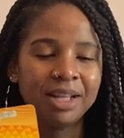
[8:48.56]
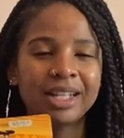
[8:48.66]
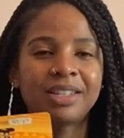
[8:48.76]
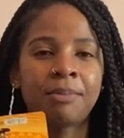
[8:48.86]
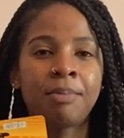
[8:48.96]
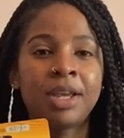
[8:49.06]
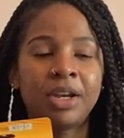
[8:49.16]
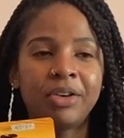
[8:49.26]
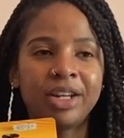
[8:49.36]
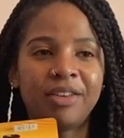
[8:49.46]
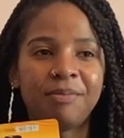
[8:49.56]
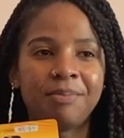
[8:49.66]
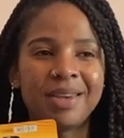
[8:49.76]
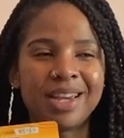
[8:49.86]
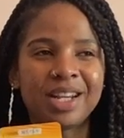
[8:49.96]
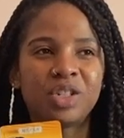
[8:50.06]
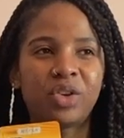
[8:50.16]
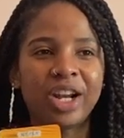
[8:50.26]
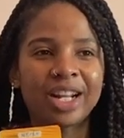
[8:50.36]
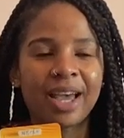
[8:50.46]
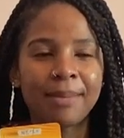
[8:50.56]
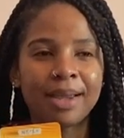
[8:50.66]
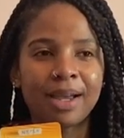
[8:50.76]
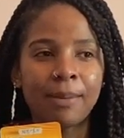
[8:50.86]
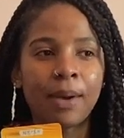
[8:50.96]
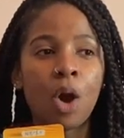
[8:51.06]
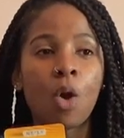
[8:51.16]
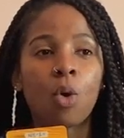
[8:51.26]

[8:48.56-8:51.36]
there's a period of being drained coming up,